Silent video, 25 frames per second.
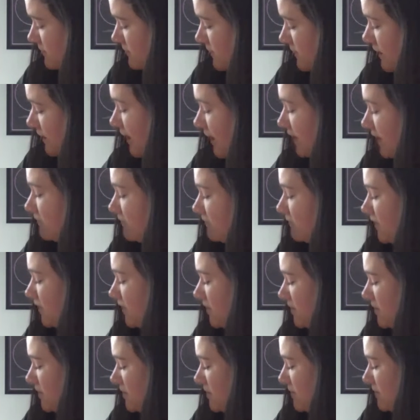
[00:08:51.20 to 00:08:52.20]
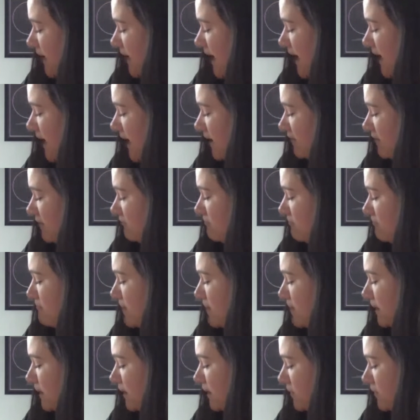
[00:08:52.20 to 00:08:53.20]
I feel the bag of
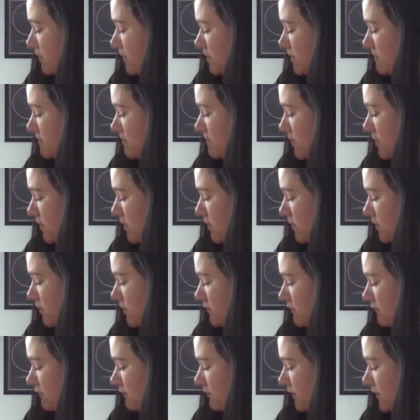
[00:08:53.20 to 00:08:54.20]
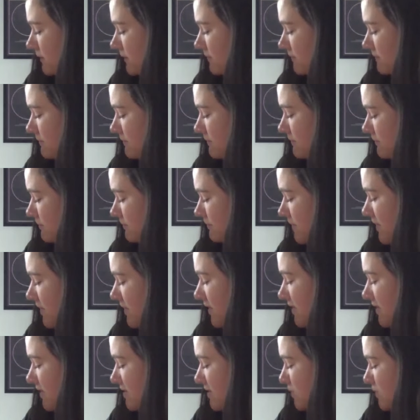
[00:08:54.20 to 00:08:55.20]
minnows move.
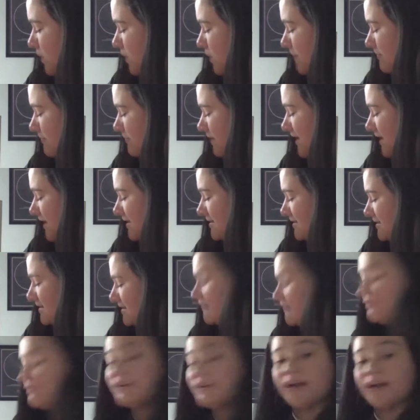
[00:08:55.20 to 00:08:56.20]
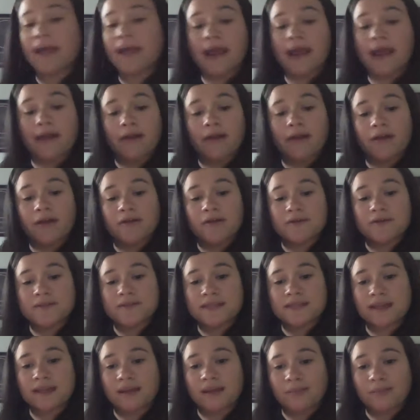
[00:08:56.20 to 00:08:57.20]
They swim like silver arrows
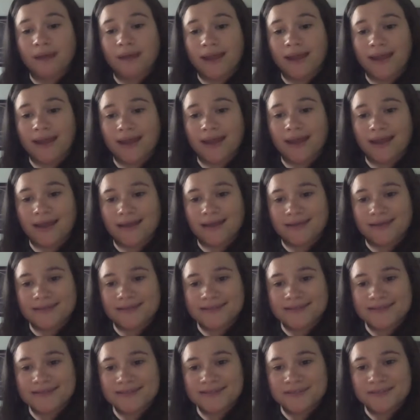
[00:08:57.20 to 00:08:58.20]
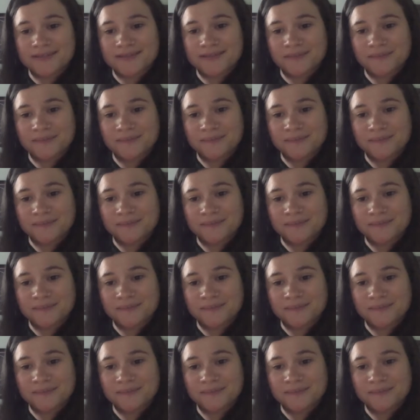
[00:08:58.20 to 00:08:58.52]
in my hands.